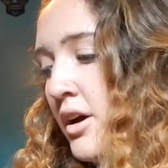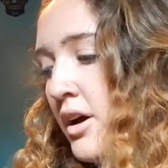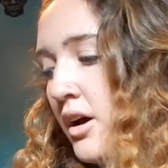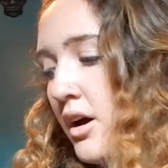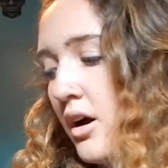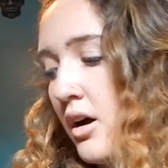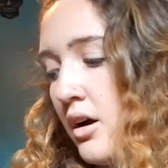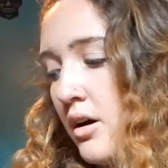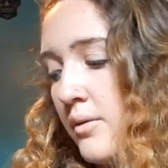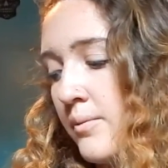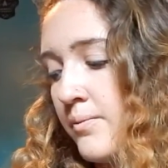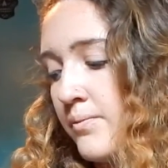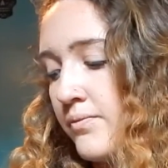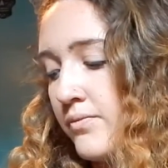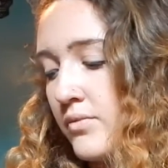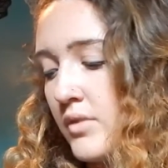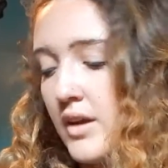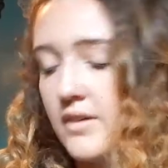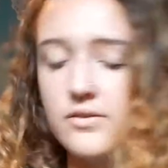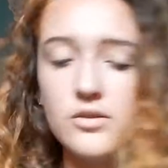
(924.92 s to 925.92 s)

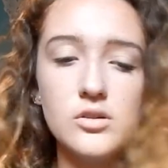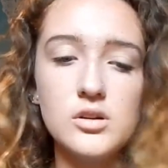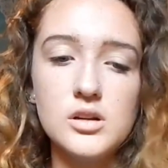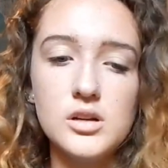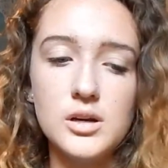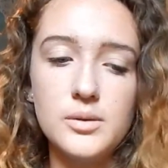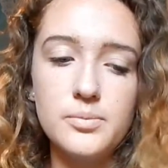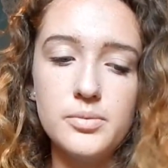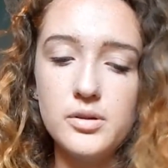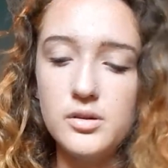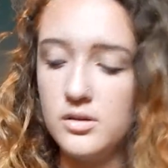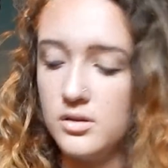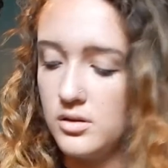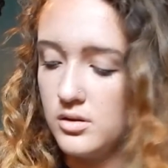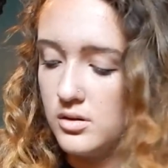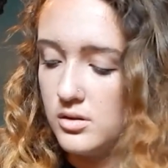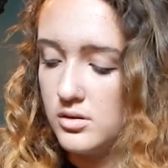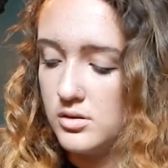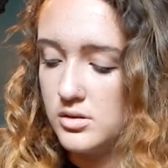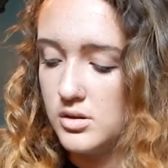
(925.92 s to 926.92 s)
I filled it up.
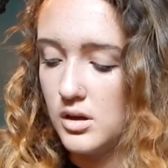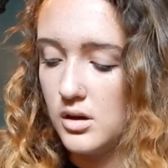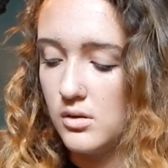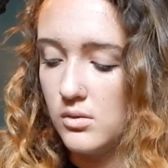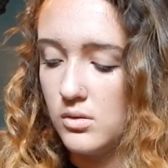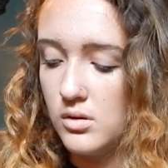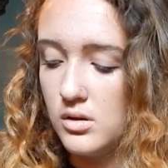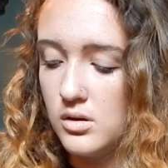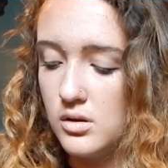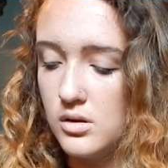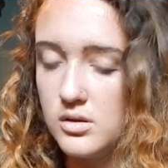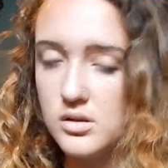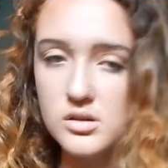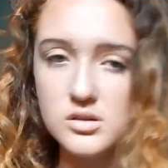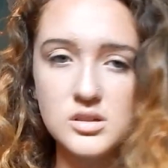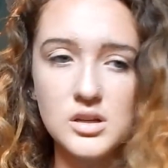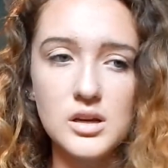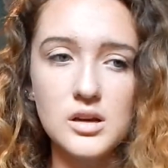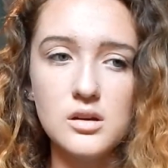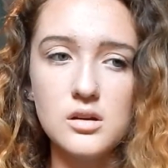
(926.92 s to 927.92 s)
So there's
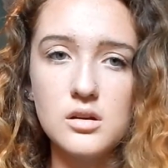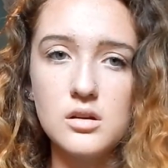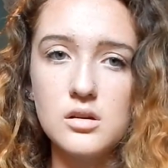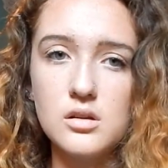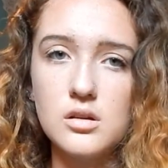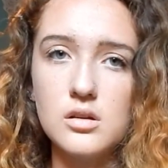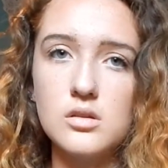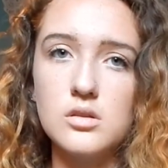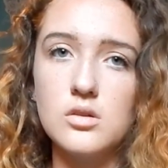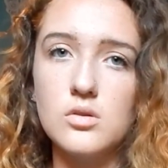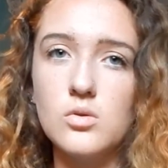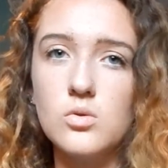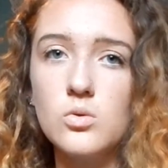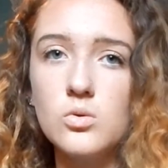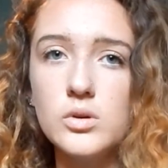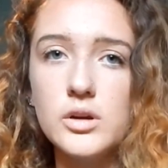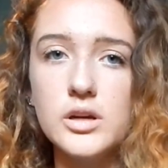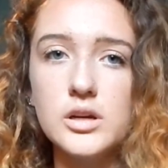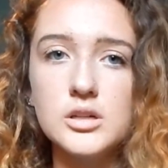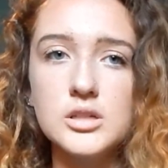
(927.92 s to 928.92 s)
like the Cool
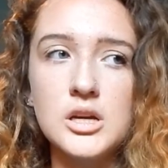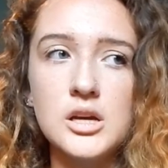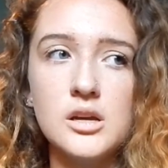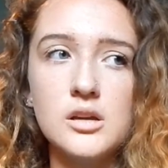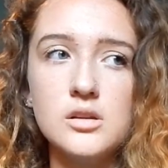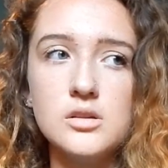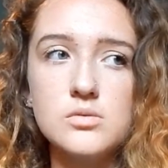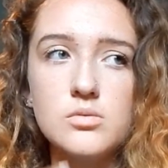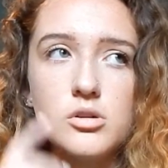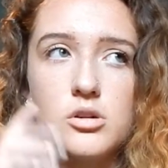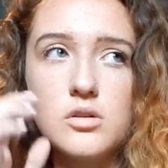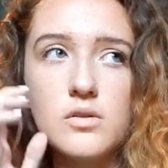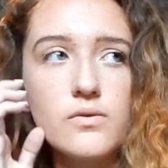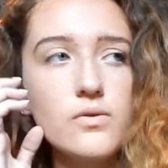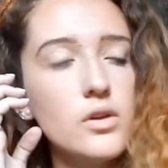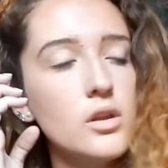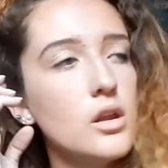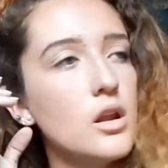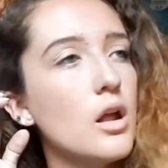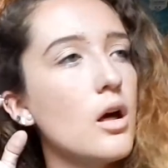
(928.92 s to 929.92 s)
Gear tent is where you can
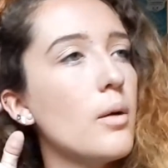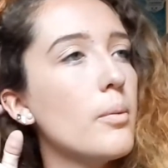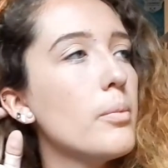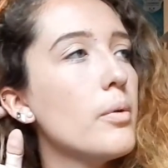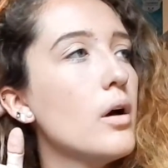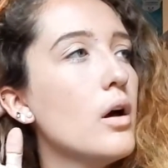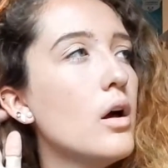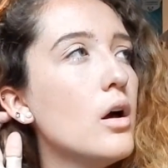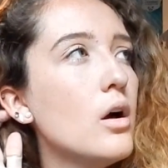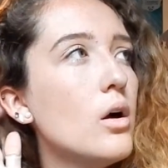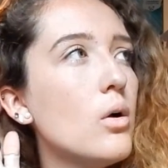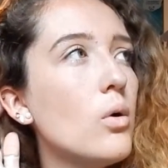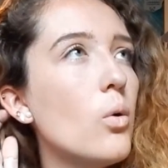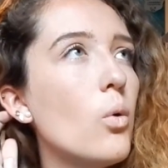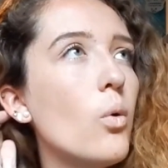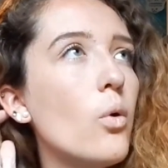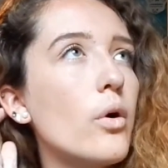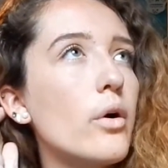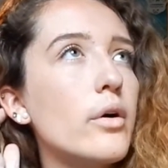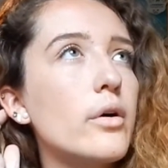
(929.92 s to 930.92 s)
fill it up,
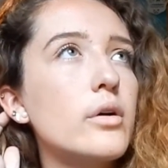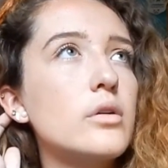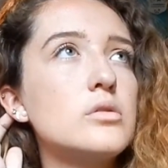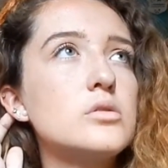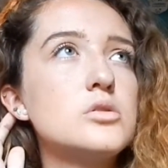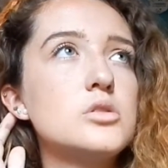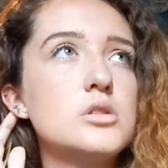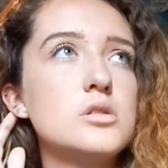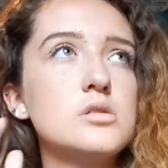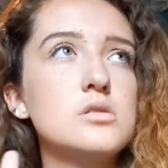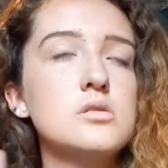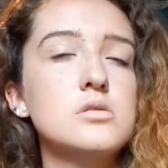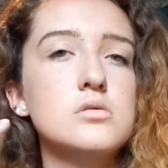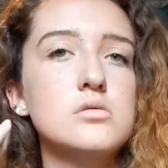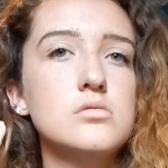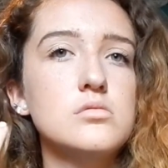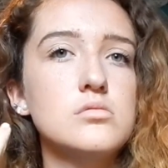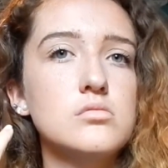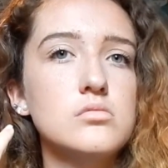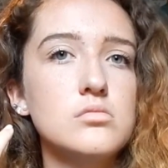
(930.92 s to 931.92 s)
or just
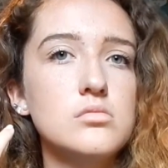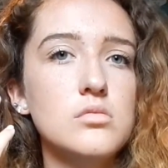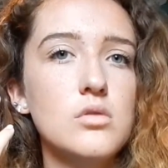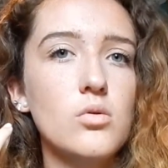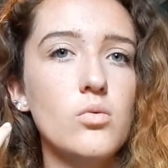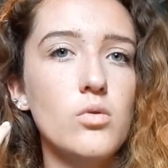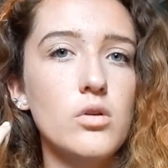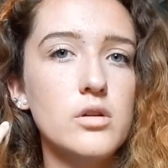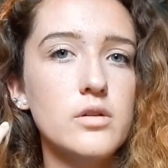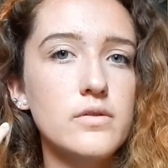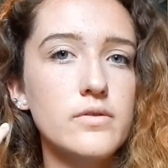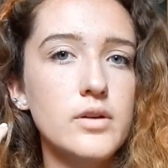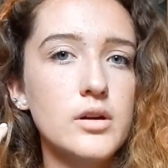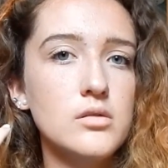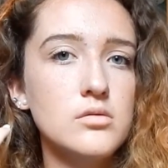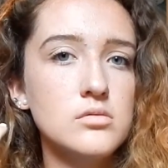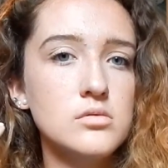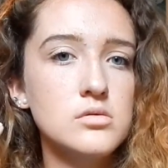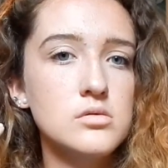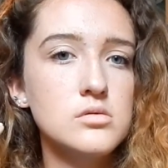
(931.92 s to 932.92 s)
the water
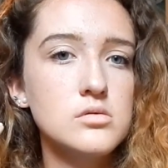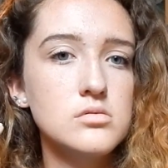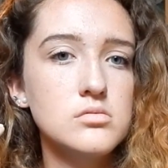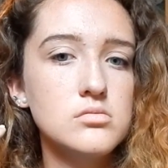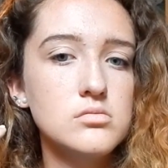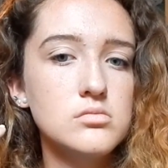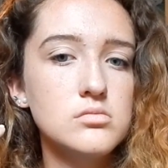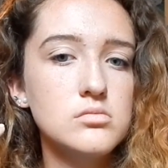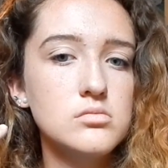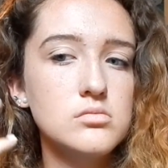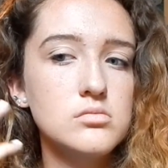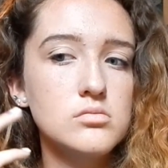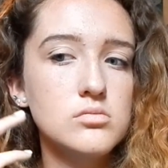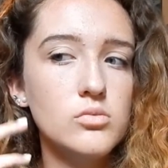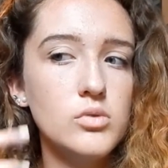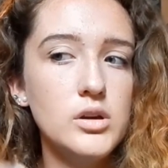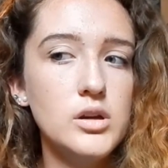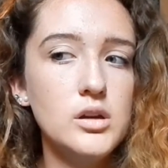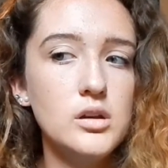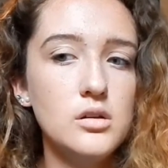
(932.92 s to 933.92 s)
fountains.
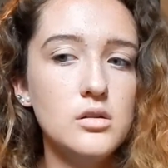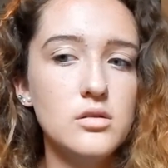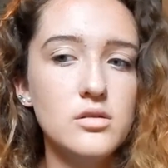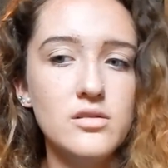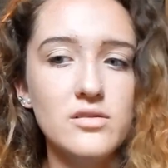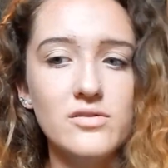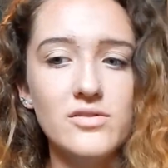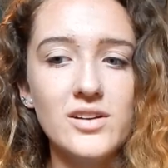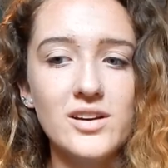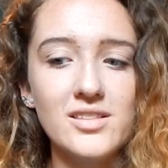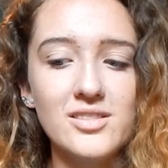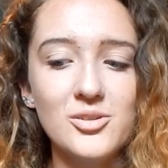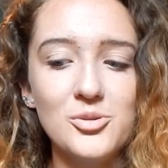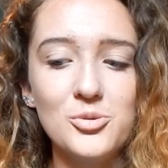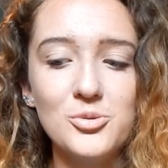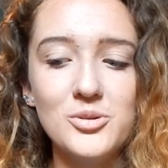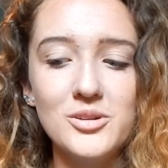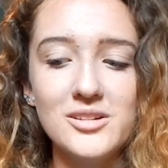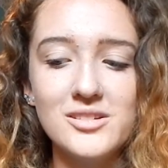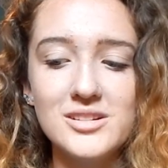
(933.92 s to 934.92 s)
We couldn't find the
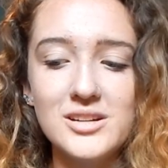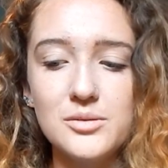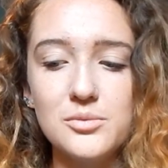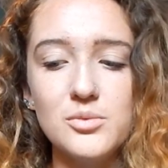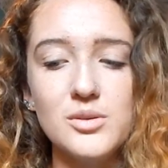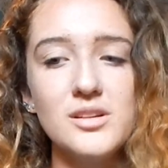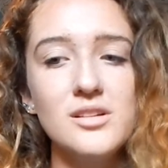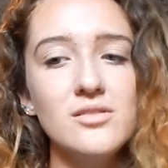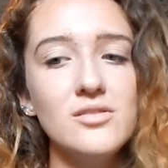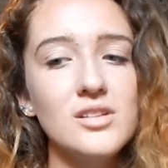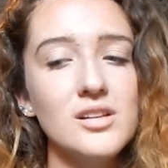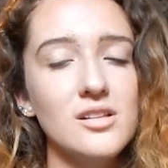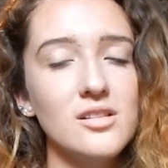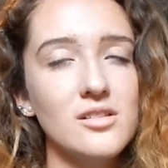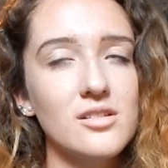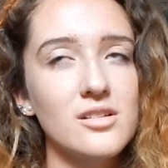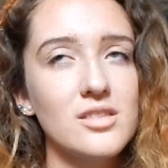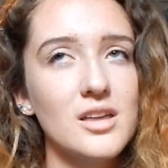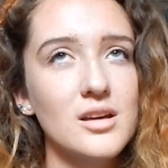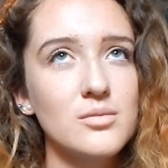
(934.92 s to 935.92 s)
Cool Gear tent. We didn't really
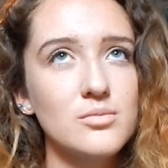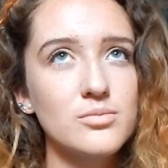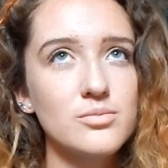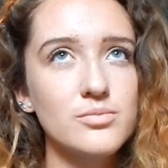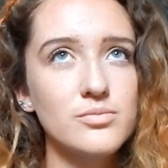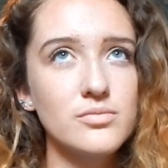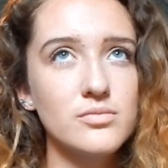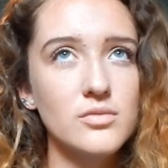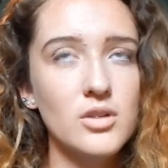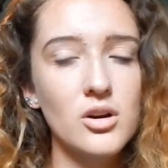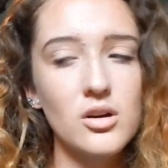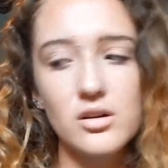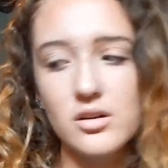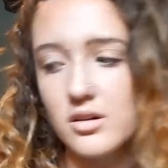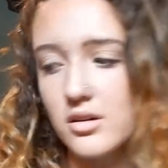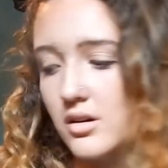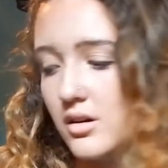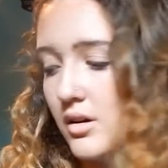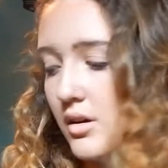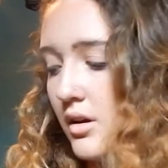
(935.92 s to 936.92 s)
look that
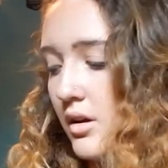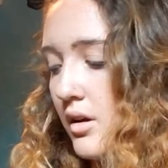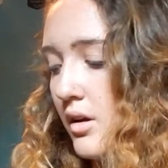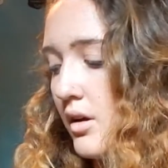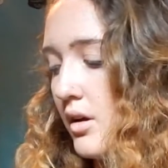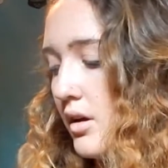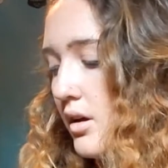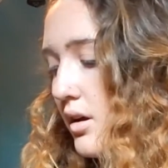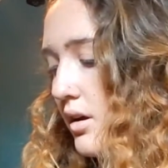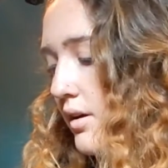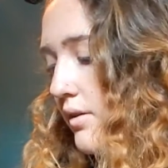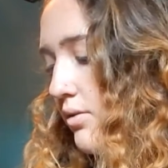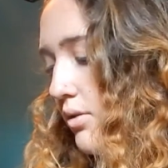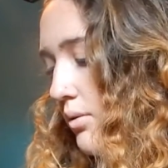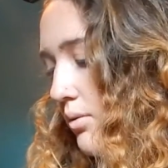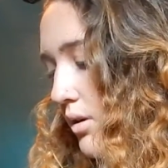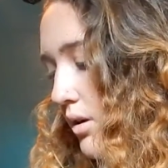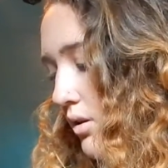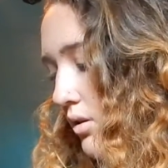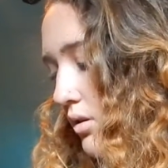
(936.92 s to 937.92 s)
hard. If we
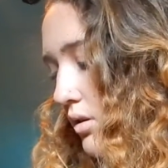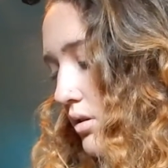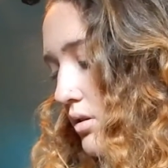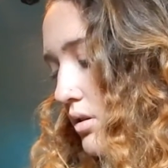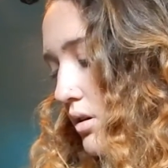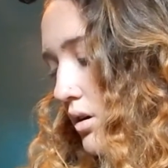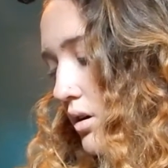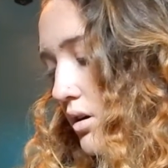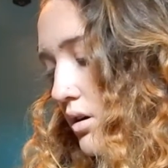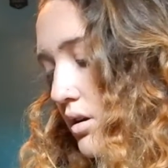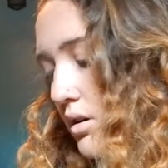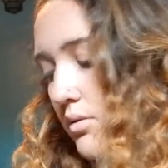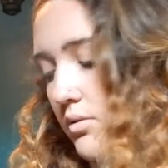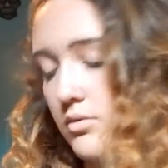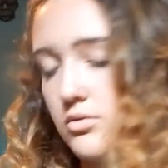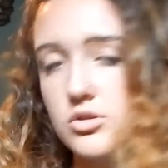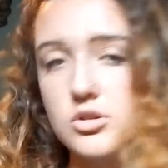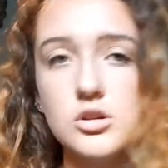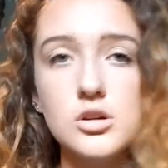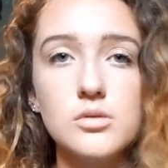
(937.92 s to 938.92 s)
would have looked harder, I'm
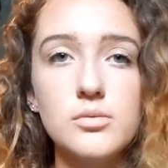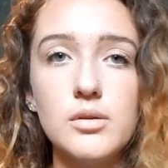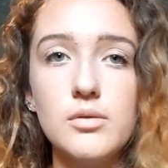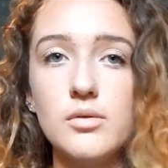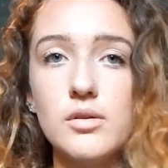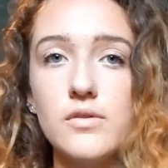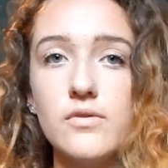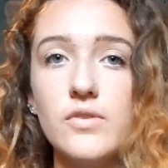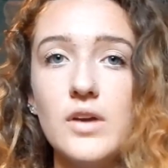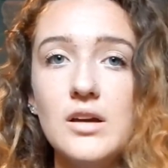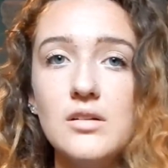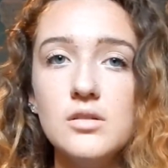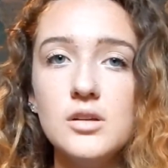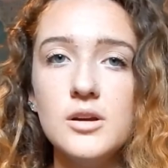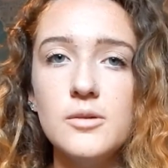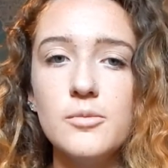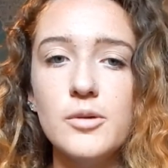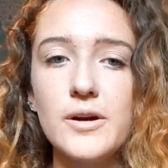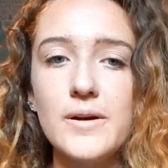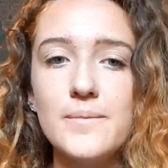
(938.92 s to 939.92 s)
sure we would have found it,
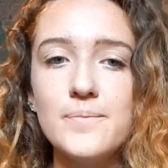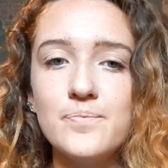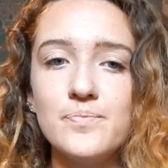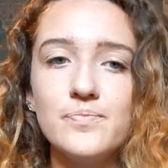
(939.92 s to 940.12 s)
but